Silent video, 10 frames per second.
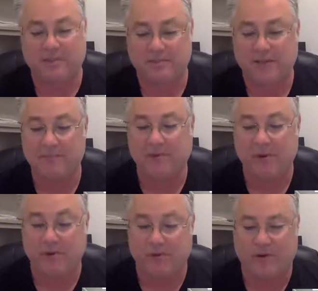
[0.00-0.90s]
sometimes
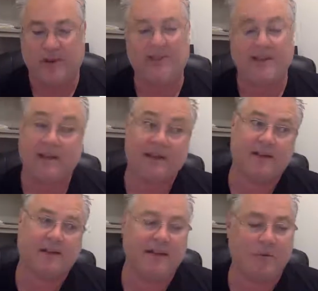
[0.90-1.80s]
hurt, right?
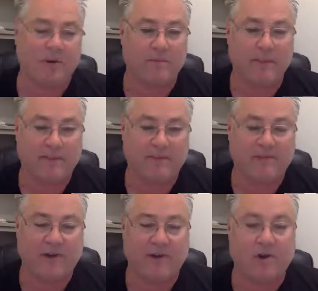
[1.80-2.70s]
And the network may be
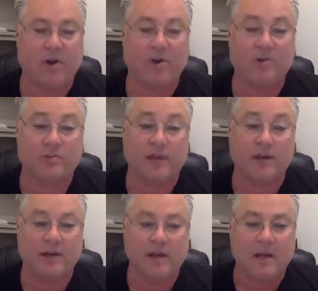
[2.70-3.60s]
very large,
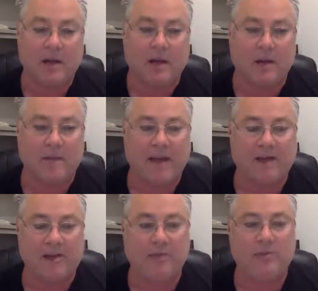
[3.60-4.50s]
but how
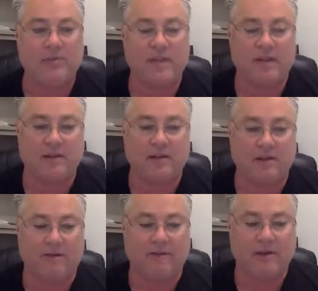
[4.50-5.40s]
can you take a
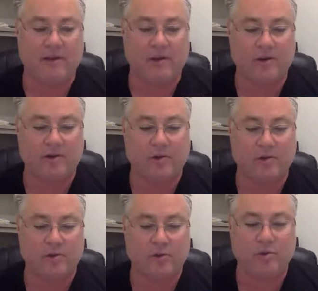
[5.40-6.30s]
very large,
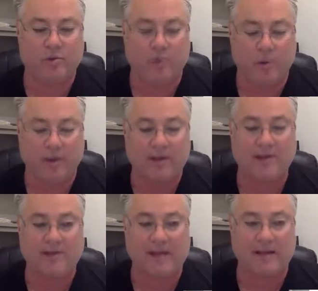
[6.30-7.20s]
so to your point
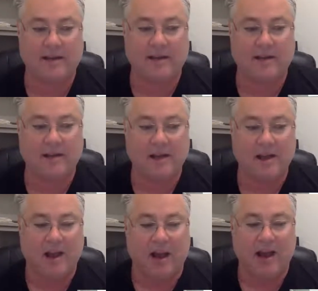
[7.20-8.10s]
is that
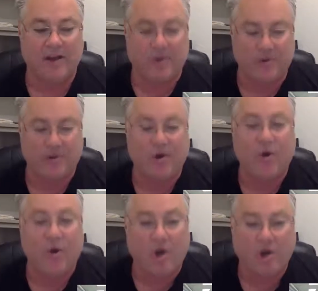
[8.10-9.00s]
I agree
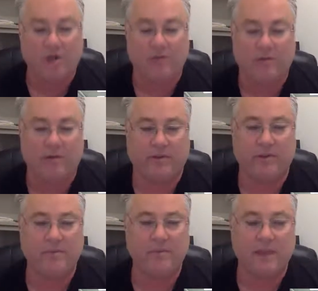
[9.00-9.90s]
wholeheartedly with
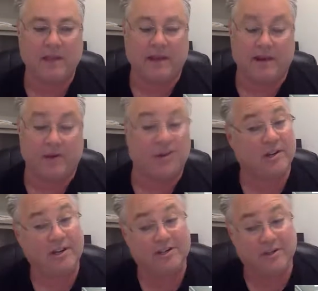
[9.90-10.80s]
you, and I learned the
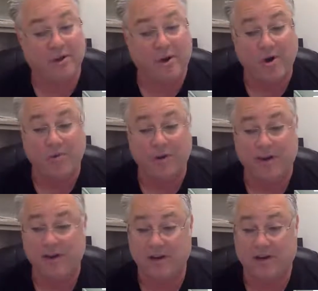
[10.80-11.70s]
lesson the hard
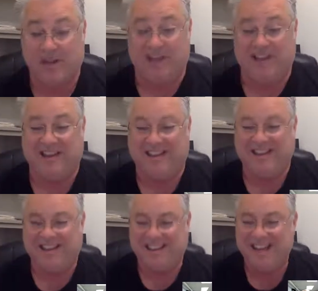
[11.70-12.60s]
way.
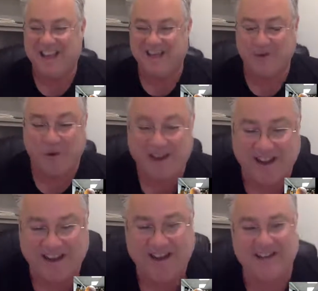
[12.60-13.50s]
I mean, why
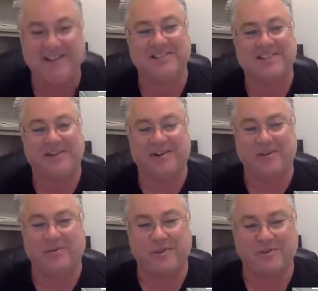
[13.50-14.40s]
I got into
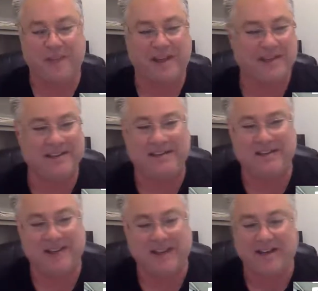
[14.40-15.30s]
security was back in
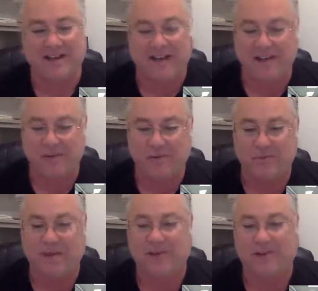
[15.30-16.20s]
'99 when
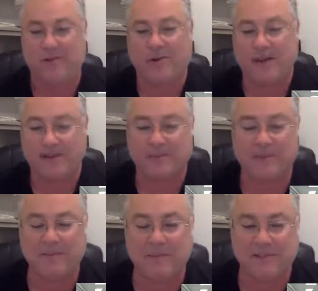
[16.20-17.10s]
my little
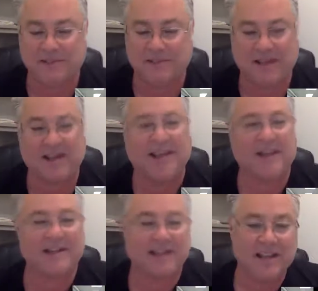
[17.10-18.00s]
ISP business got
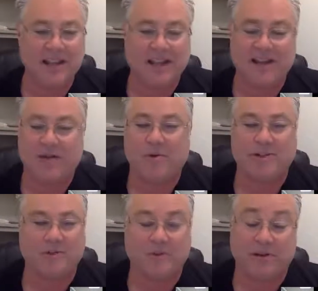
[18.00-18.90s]
hacked, and I
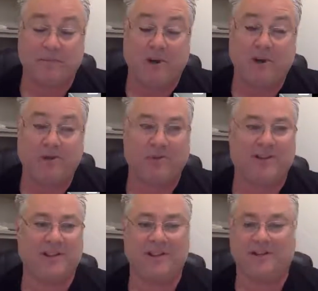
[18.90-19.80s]
wasn't really
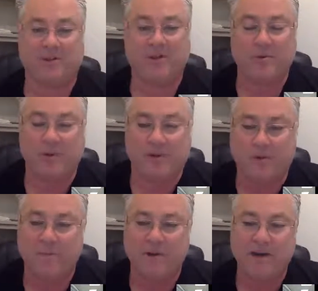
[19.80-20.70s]
monitoring things. So they went a
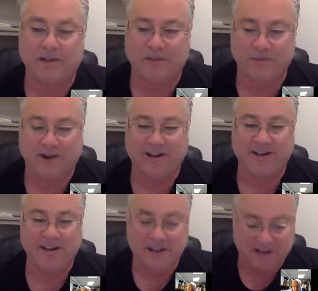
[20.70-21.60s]
whole month,
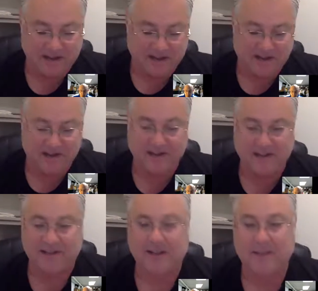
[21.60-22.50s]
right? And
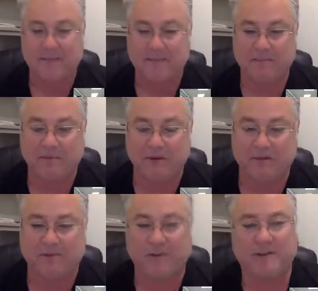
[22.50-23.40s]
then I got my
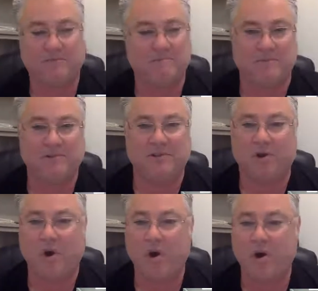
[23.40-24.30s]
bill for this
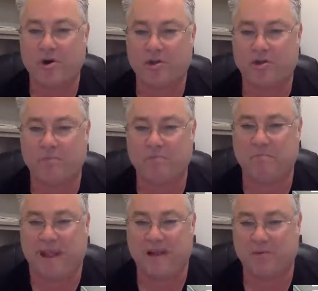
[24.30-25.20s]
large
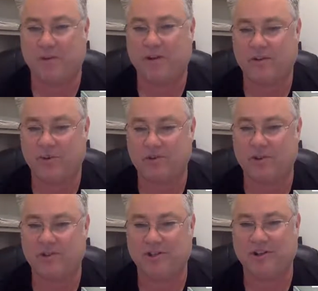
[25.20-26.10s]
bandwidth
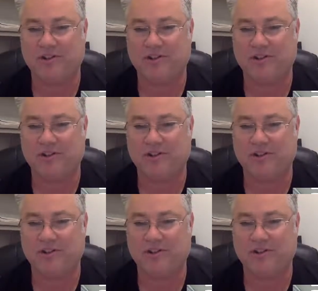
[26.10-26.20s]
usage,